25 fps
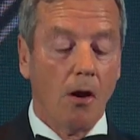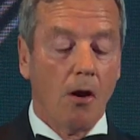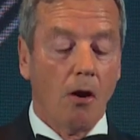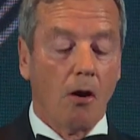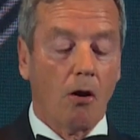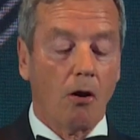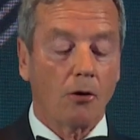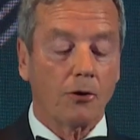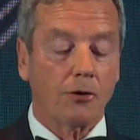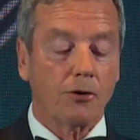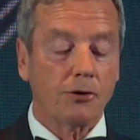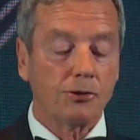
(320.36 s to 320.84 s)

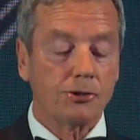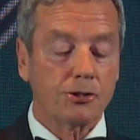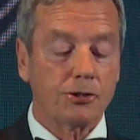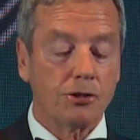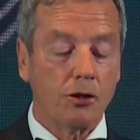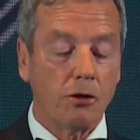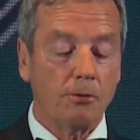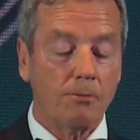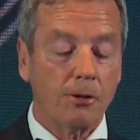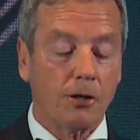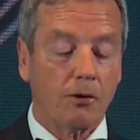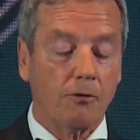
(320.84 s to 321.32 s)
On
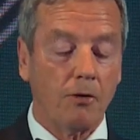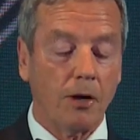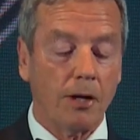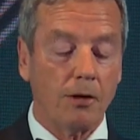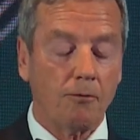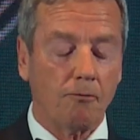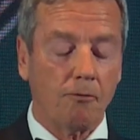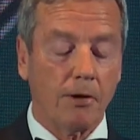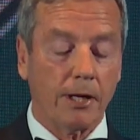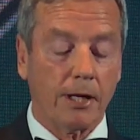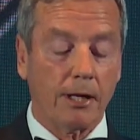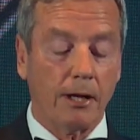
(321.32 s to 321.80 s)
consumer
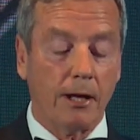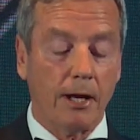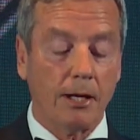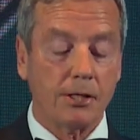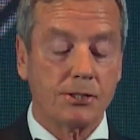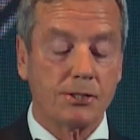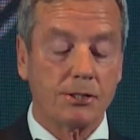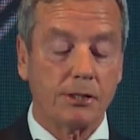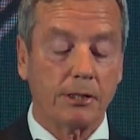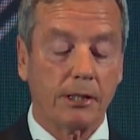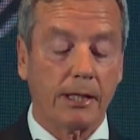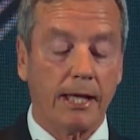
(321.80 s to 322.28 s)
credit
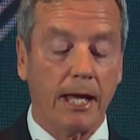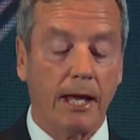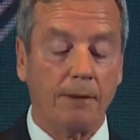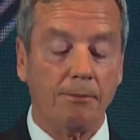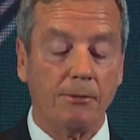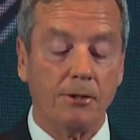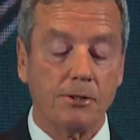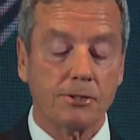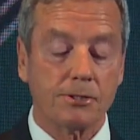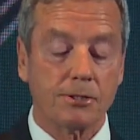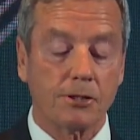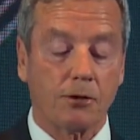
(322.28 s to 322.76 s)
regulation,
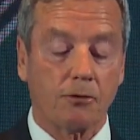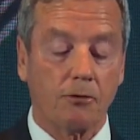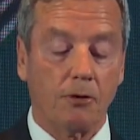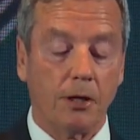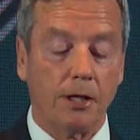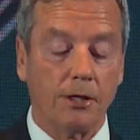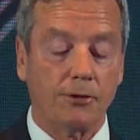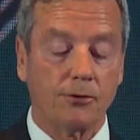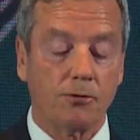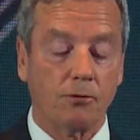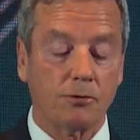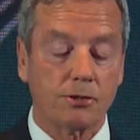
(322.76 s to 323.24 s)
Cabinet has
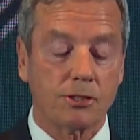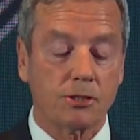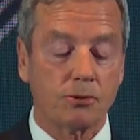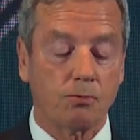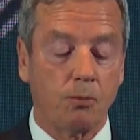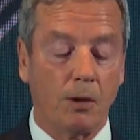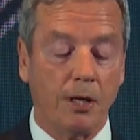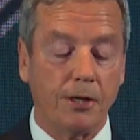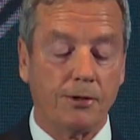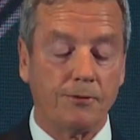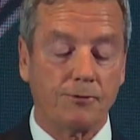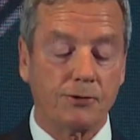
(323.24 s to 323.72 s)
agreed to a
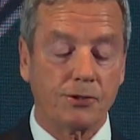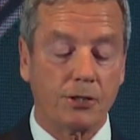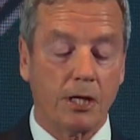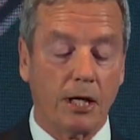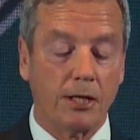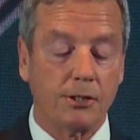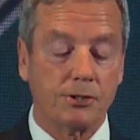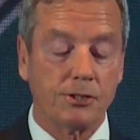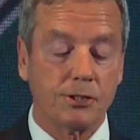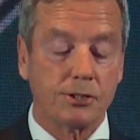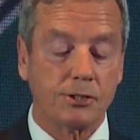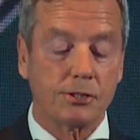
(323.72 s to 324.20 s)
suite of
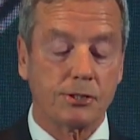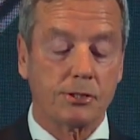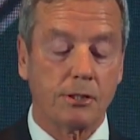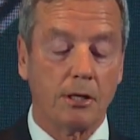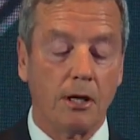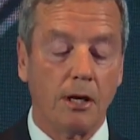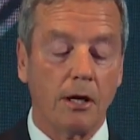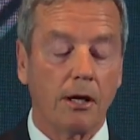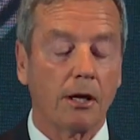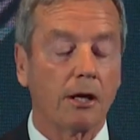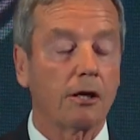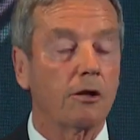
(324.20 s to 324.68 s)
changes,
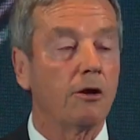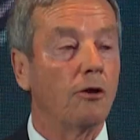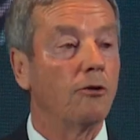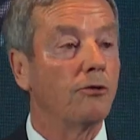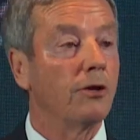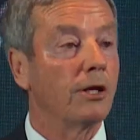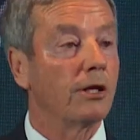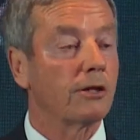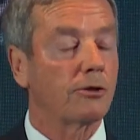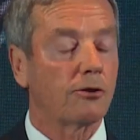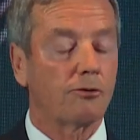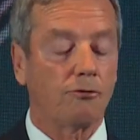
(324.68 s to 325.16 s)

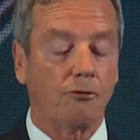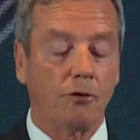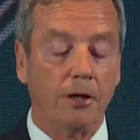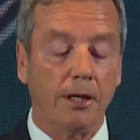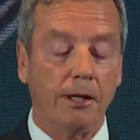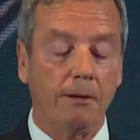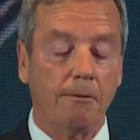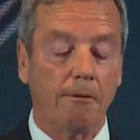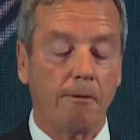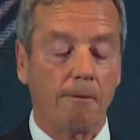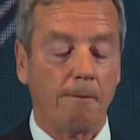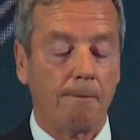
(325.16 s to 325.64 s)
including
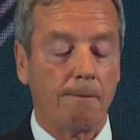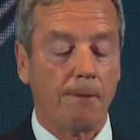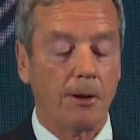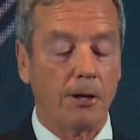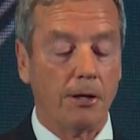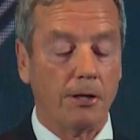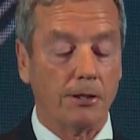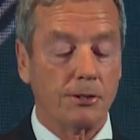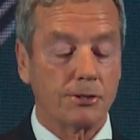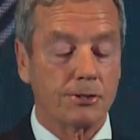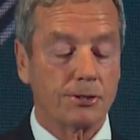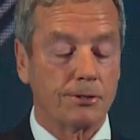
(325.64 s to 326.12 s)
3
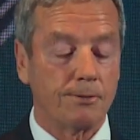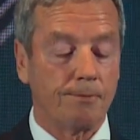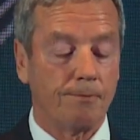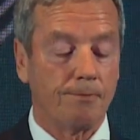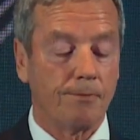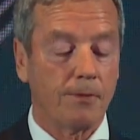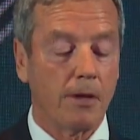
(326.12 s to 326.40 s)
pillars.